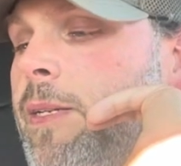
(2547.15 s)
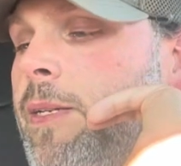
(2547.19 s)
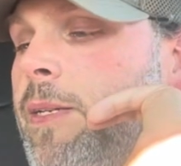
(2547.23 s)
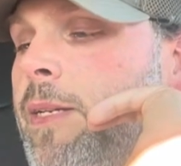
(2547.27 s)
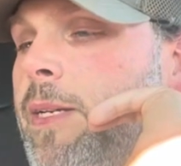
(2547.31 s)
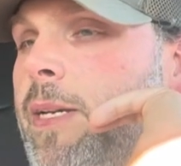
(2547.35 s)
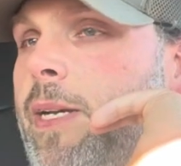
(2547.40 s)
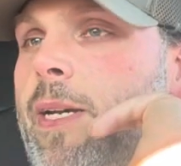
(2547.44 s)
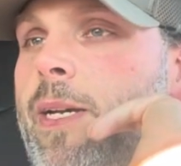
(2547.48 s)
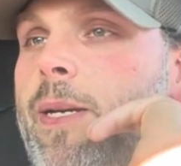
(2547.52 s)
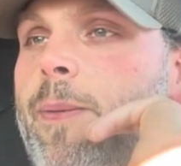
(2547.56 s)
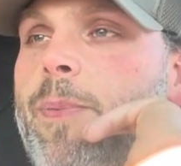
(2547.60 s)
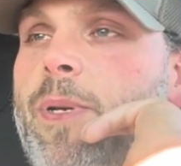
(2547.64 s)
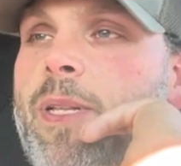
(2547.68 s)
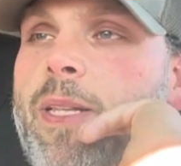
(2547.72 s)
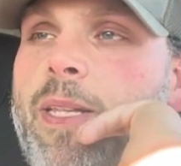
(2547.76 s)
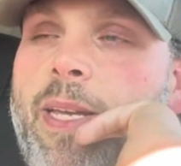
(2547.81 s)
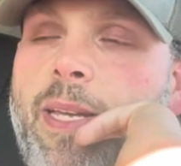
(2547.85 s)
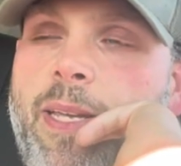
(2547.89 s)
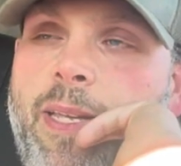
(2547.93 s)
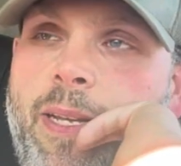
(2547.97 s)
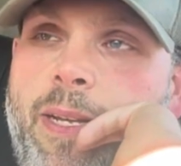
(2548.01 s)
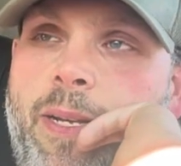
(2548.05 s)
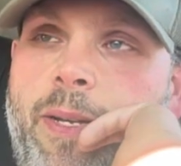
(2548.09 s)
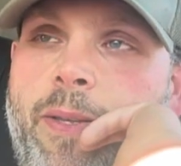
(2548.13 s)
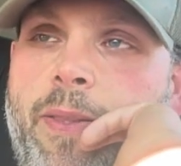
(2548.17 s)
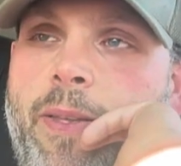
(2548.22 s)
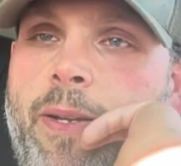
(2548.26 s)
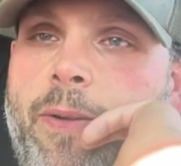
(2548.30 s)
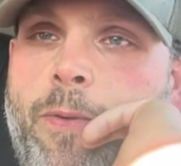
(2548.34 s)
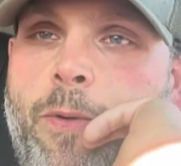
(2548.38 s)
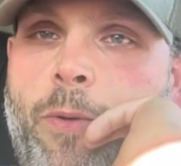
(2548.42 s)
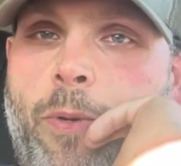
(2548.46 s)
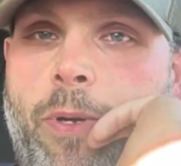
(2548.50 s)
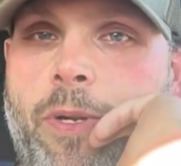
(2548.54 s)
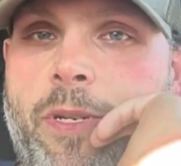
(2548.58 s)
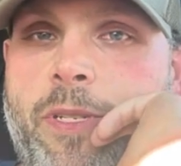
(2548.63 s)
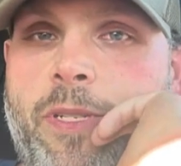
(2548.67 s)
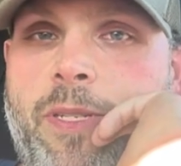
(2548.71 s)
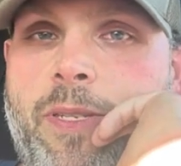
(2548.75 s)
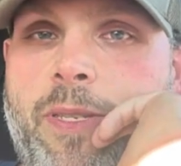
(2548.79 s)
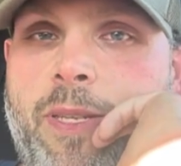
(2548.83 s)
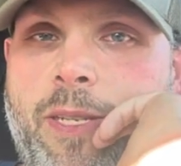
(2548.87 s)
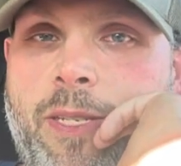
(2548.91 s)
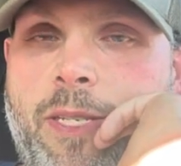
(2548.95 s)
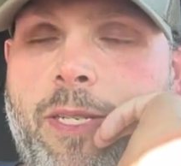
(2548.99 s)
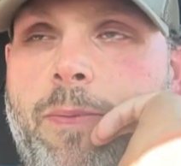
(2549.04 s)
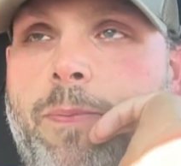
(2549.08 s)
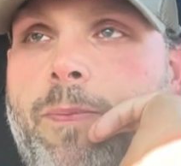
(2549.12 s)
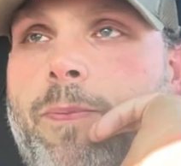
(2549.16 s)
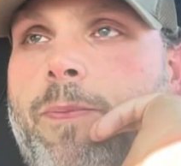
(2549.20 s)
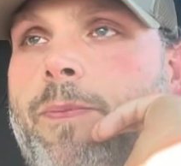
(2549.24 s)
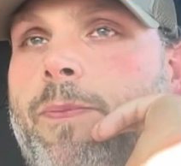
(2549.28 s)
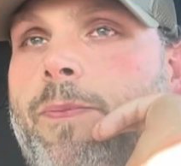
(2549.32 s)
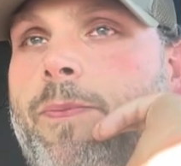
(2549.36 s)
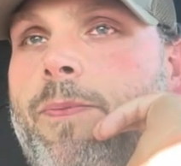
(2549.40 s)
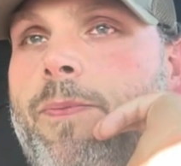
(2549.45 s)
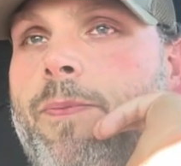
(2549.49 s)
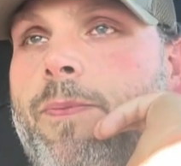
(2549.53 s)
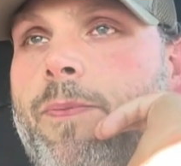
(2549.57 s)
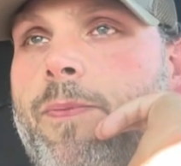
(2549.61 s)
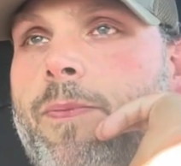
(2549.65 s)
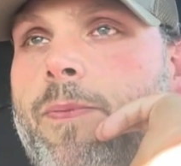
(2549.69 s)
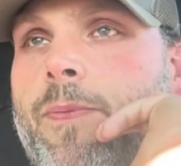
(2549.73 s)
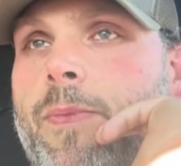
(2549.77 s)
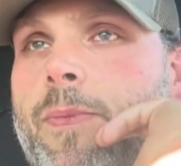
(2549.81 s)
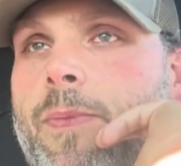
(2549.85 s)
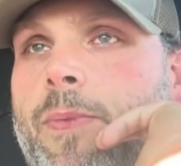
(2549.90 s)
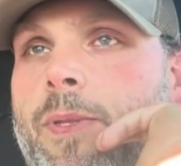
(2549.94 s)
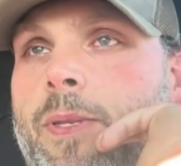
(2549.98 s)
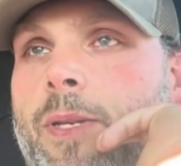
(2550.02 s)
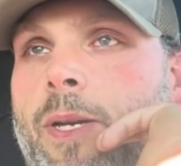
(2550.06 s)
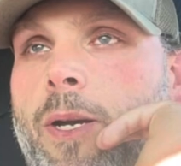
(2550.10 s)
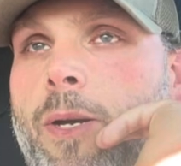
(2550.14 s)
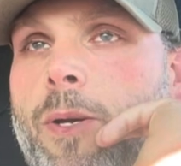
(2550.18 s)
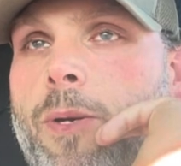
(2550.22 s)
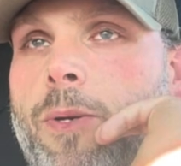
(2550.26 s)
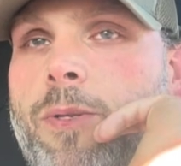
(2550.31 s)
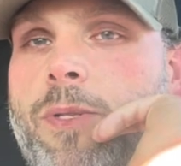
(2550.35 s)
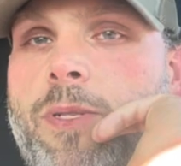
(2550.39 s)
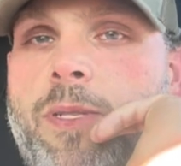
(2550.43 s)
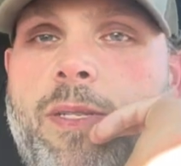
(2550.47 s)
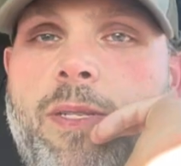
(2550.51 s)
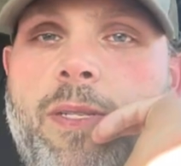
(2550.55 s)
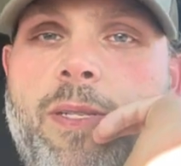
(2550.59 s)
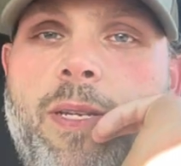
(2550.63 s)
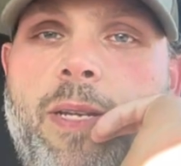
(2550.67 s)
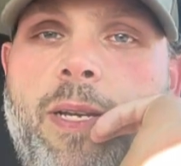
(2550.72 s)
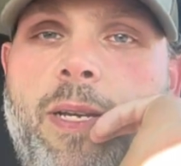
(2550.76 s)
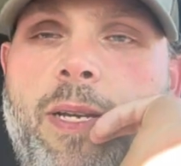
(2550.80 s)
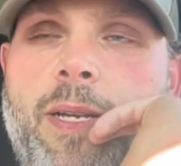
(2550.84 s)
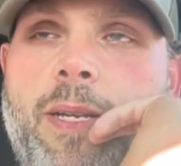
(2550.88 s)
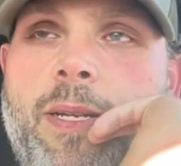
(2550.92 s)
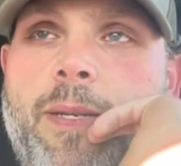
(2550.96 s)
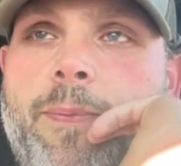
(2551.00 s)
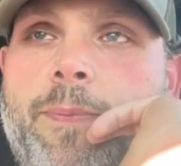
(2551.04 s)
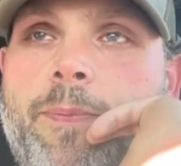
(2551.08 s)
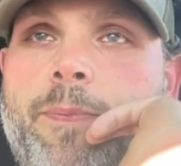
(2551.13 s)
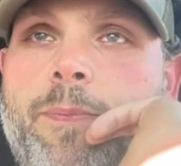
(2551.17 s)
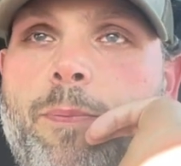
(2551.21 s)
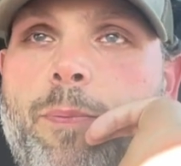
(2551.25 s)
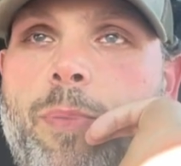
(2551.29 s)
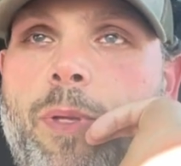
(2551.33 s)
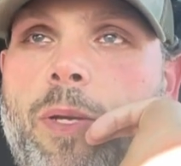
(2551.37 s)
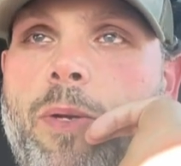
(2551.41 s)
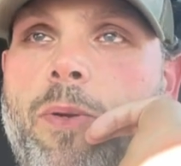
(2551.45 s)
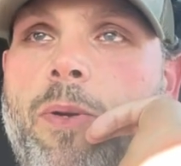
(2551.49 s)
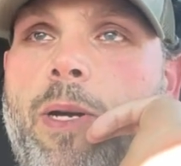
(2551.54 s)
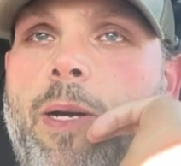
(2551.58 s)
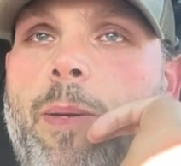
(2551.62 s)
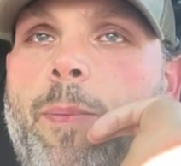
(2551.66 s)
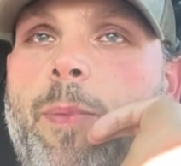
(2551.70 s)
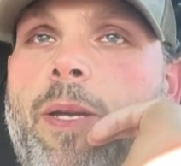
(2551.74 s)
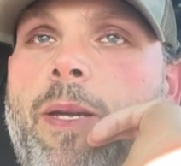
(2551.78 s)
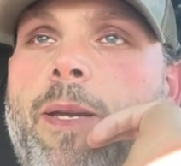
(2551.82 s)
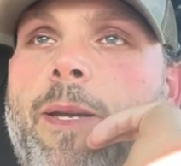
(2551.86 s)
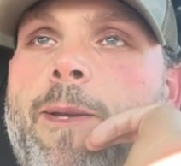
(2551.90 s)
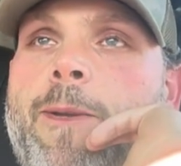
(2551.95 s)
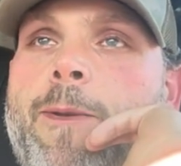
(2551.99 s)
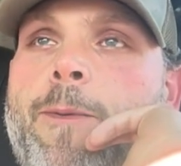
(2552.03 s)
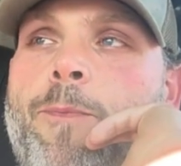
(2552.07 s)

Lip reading: But like, you know, then of course this hose blew on me.